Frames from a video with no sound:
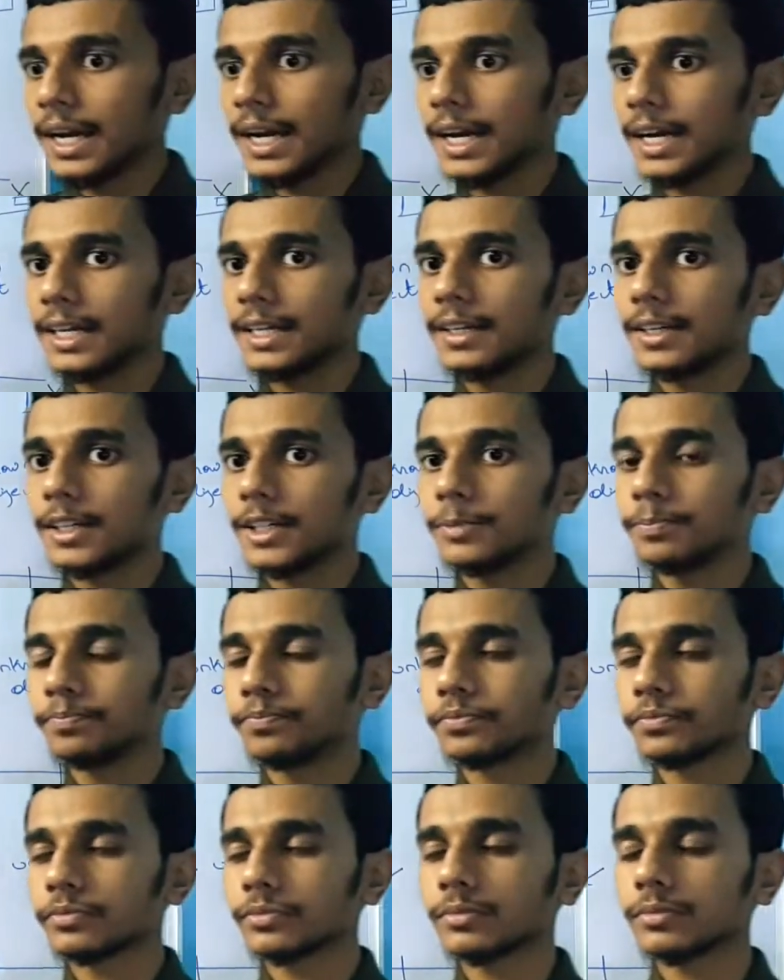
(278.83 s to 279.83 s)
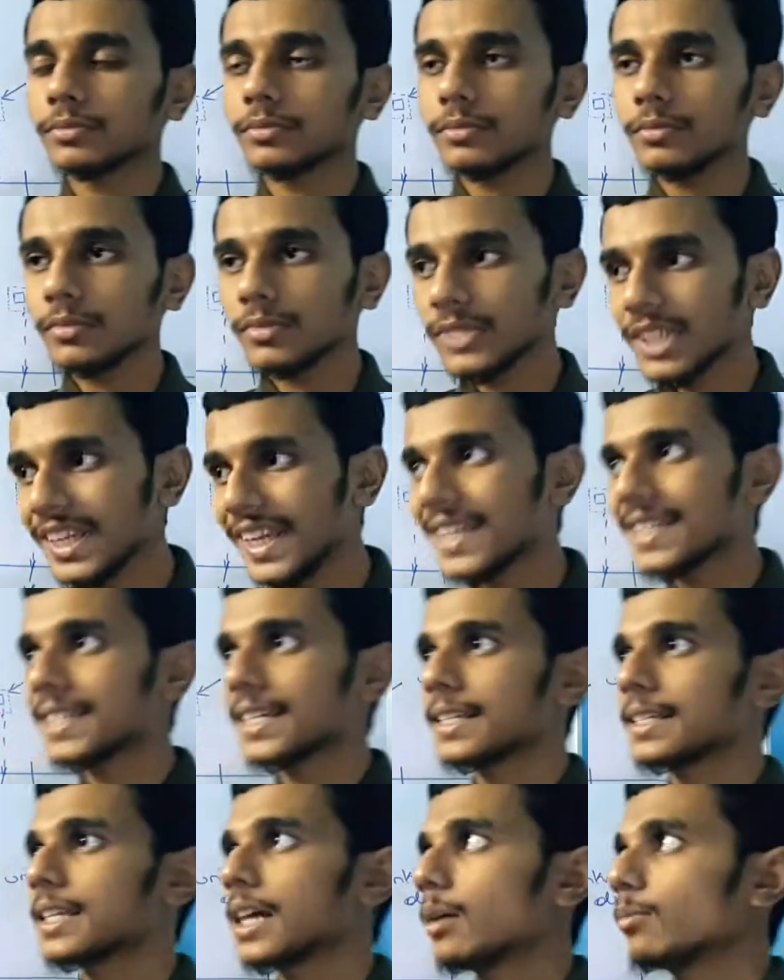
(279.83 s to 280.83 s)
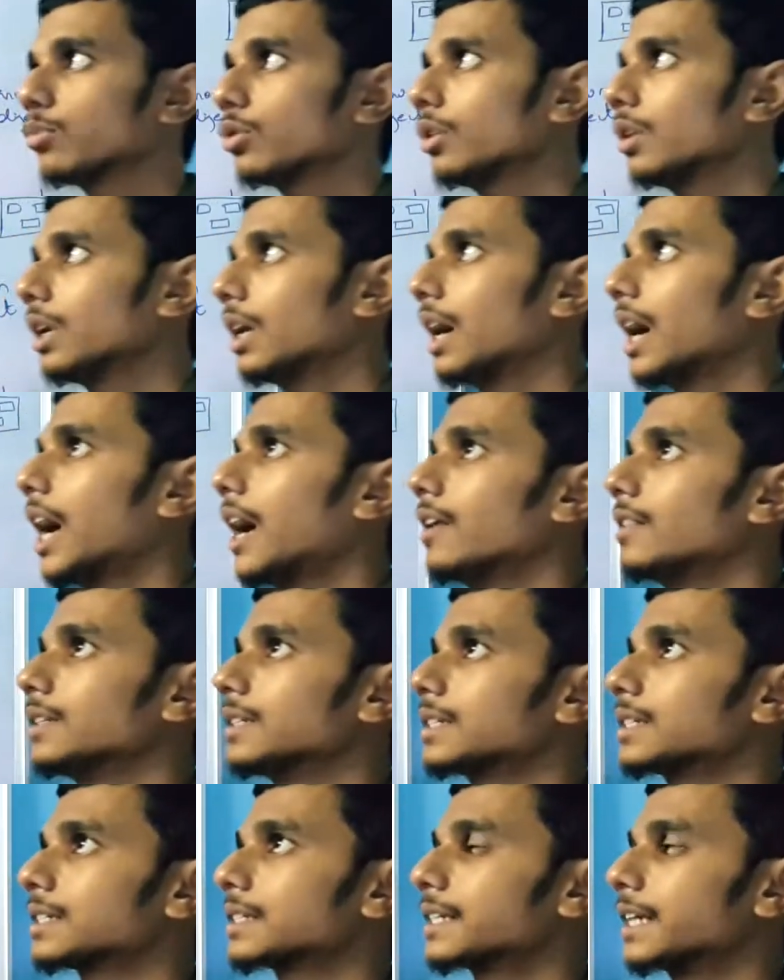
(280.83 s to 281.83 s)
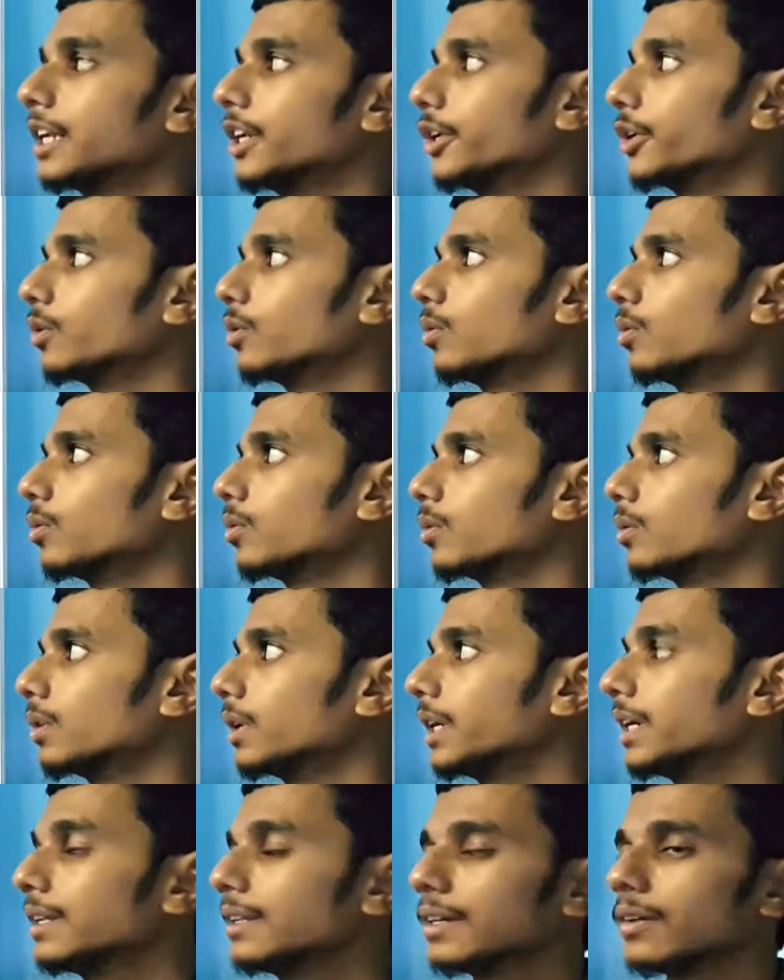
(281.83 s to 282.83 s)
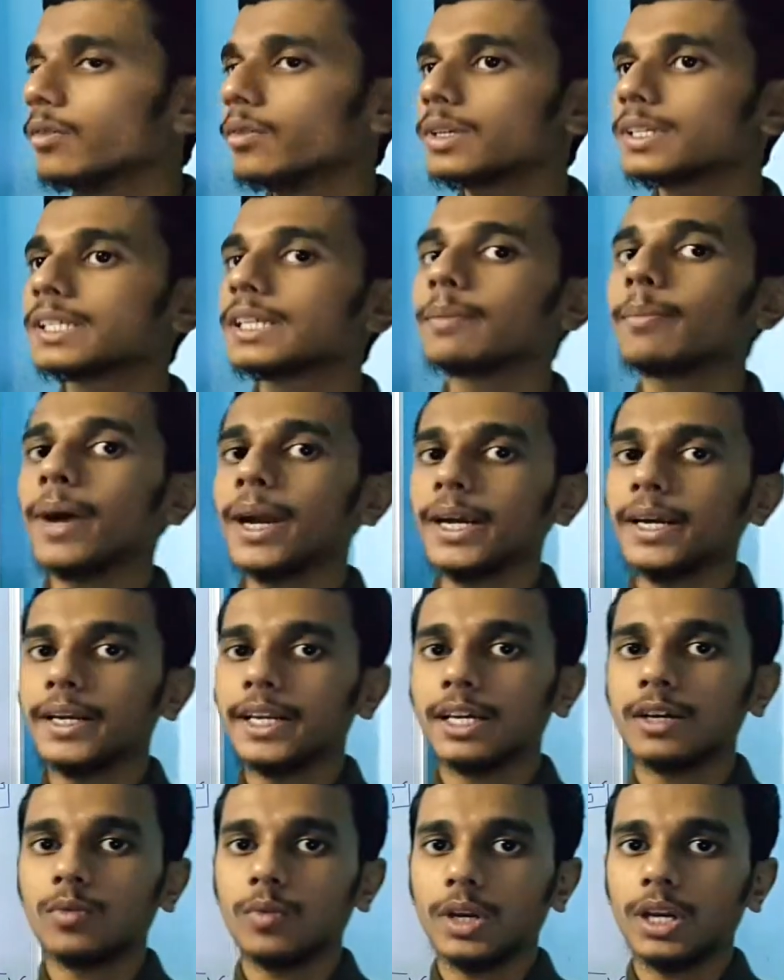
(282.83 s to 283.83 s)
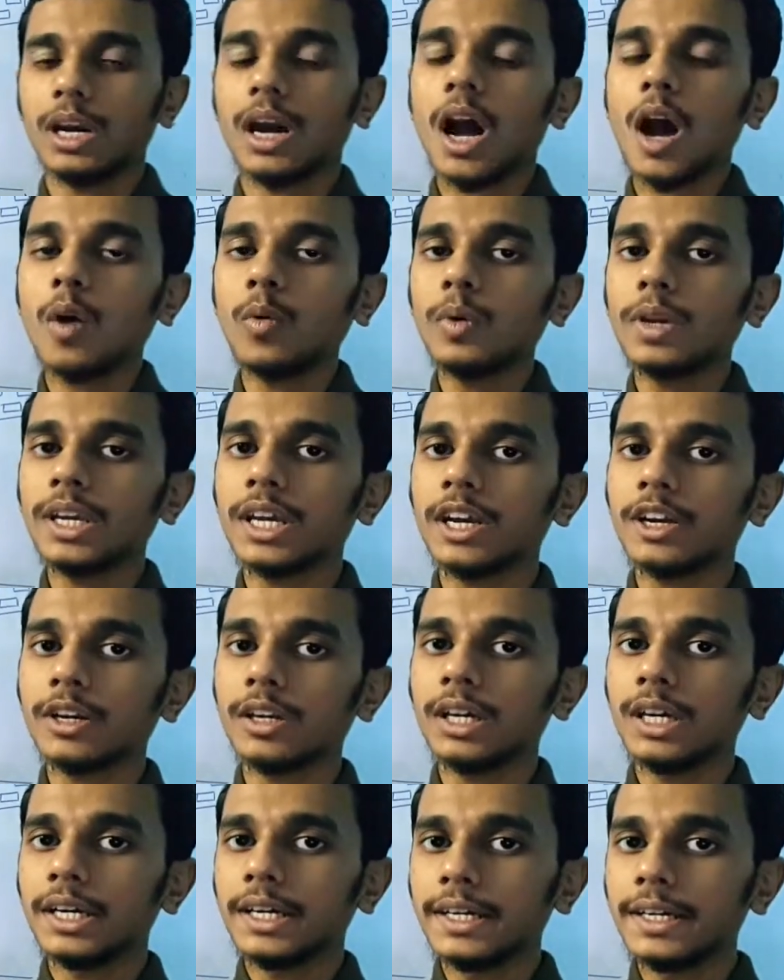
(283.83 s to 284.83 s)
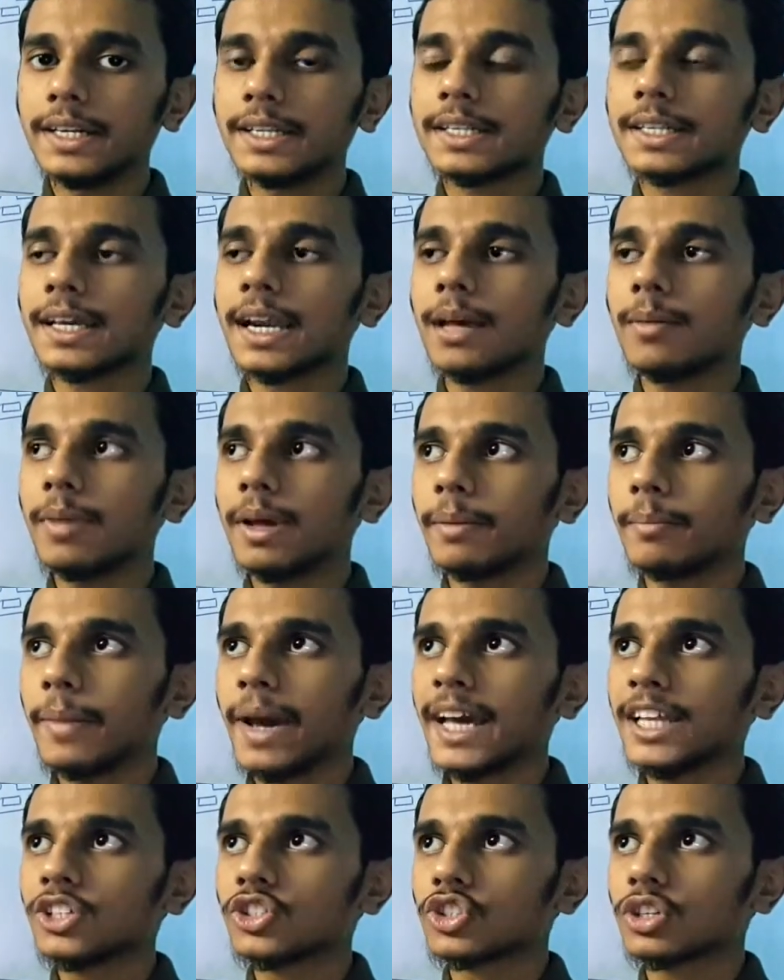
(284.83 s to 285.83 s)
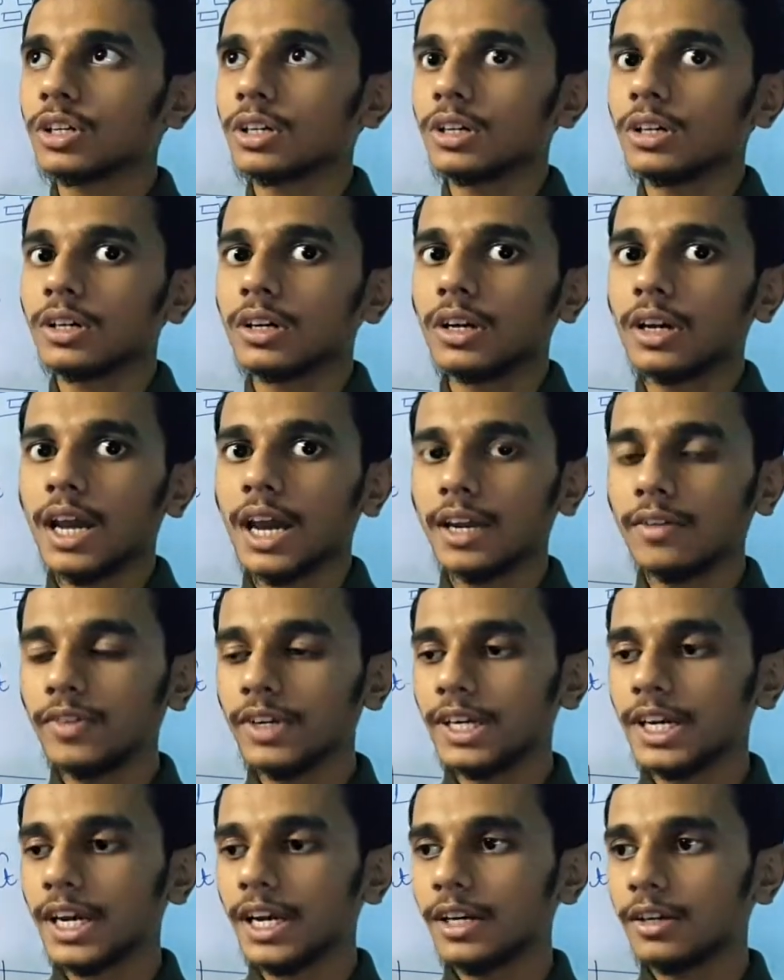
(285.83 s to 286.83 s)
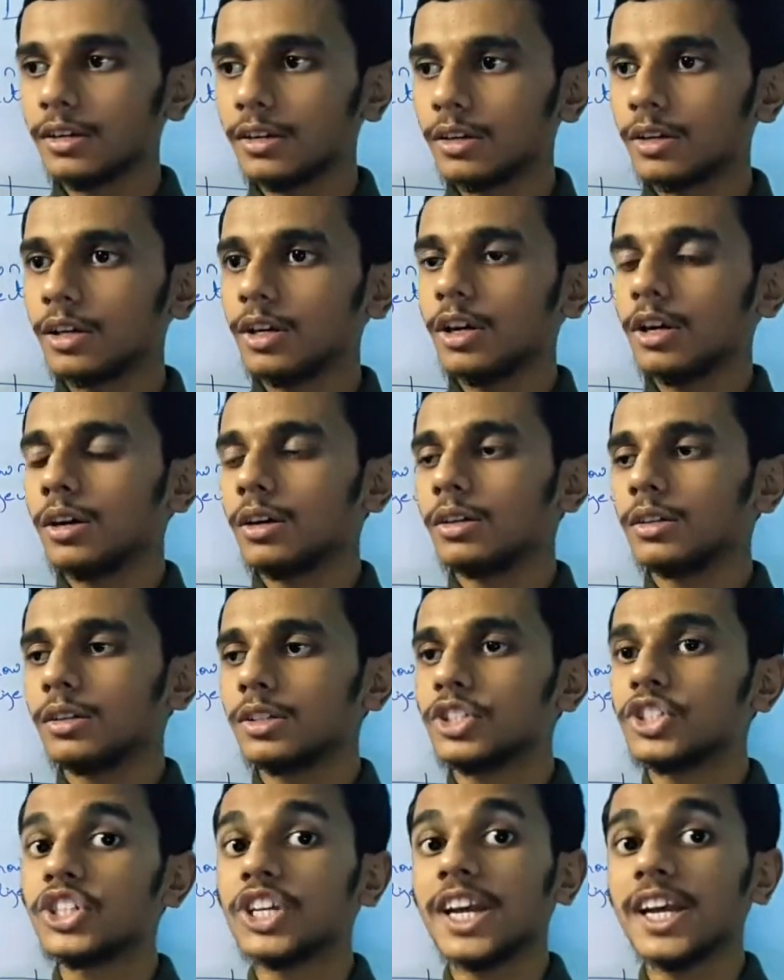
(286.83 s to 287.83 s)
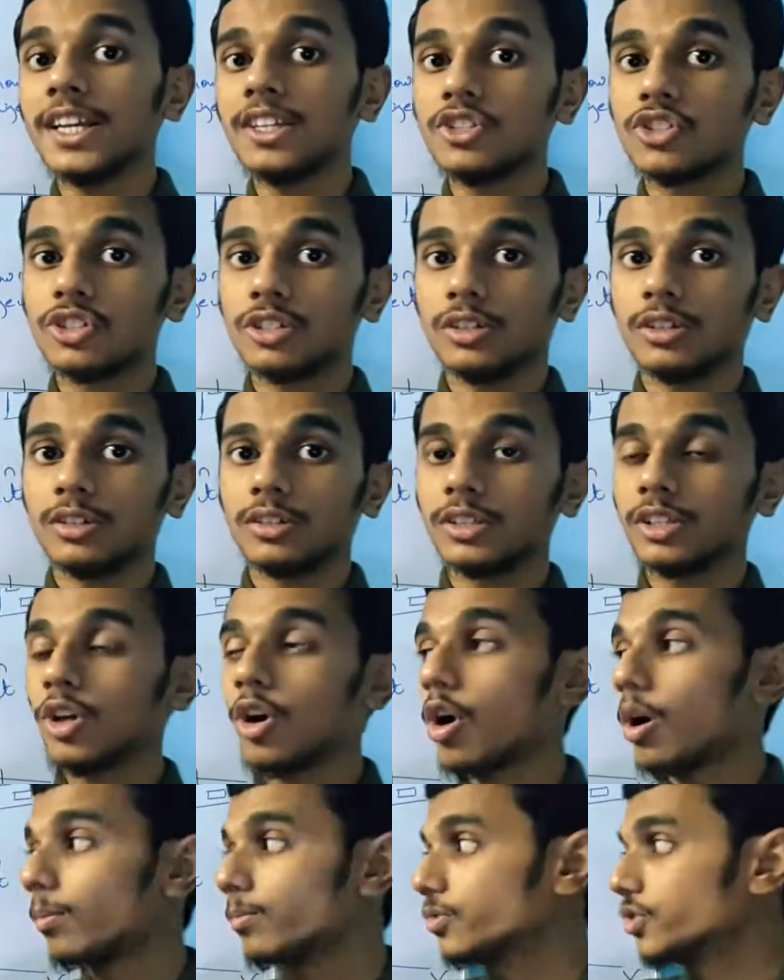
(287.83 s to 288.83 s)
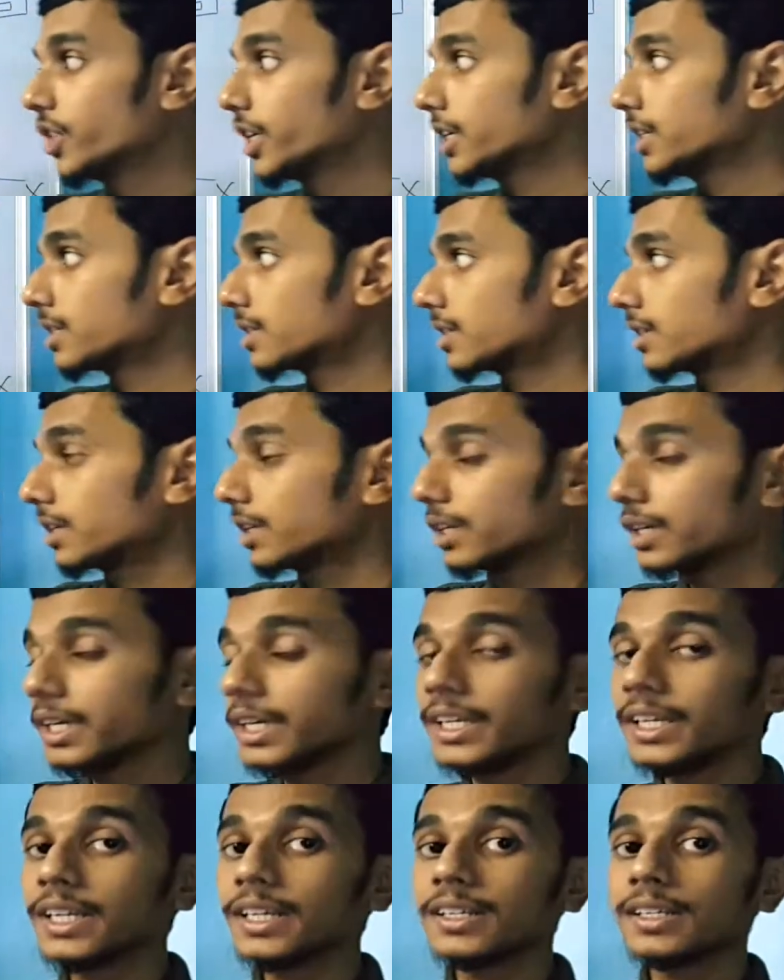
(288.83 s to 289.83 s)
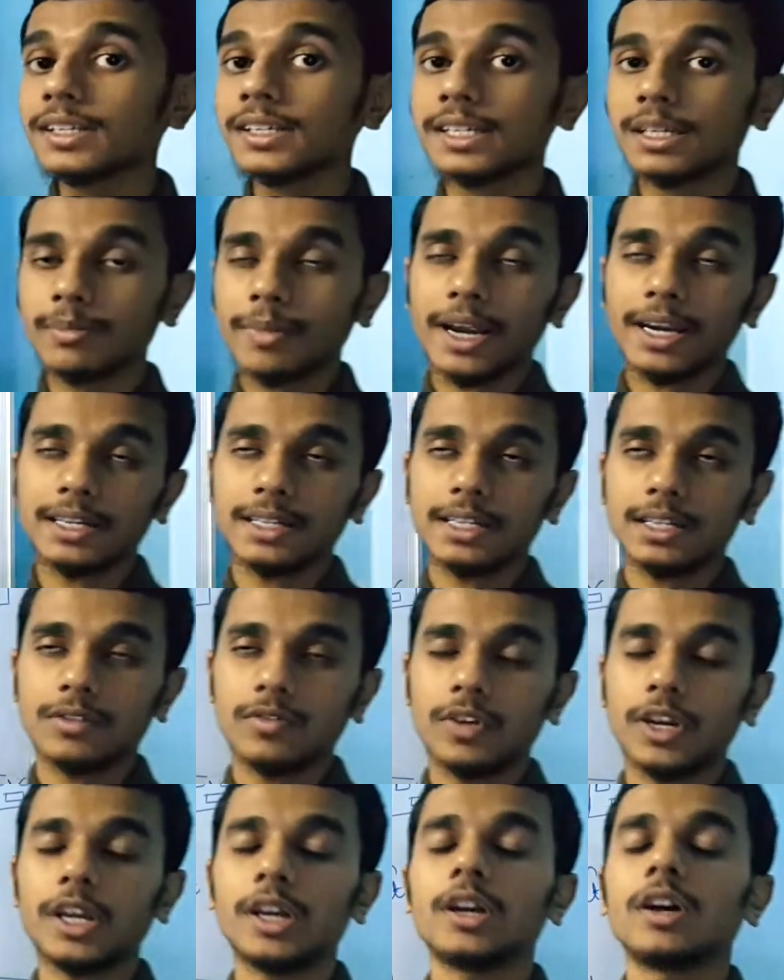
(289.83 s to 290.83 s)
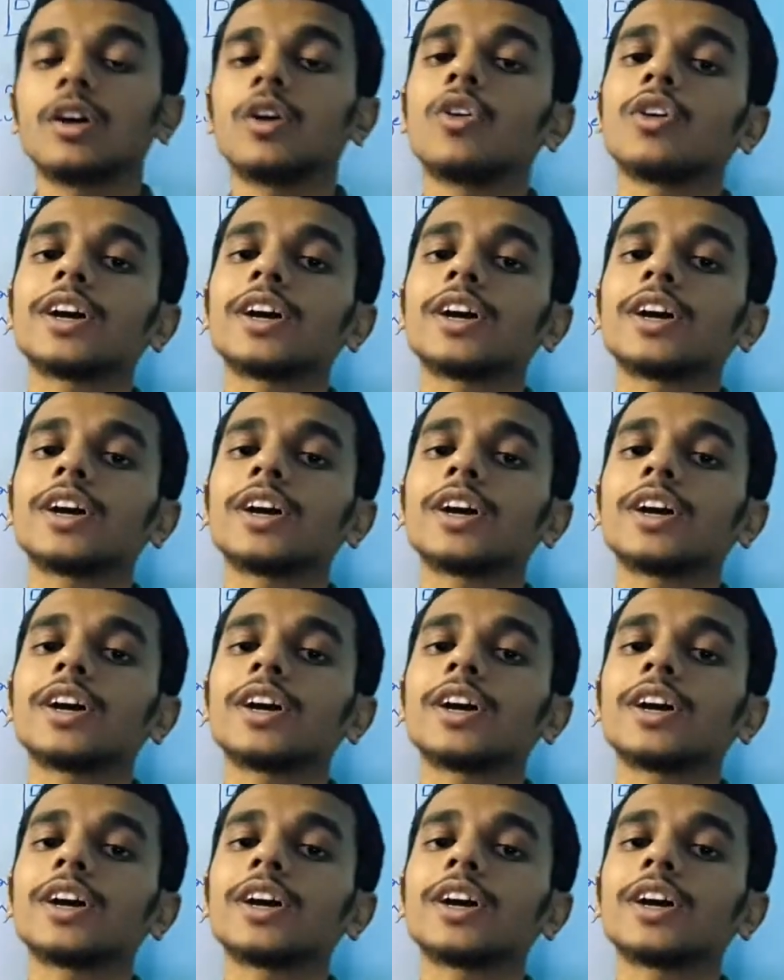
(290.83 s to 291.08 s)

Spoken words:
And next example, I'll just tell you in a semantic way how we can describe and match, and we can change the objects in a semantic way.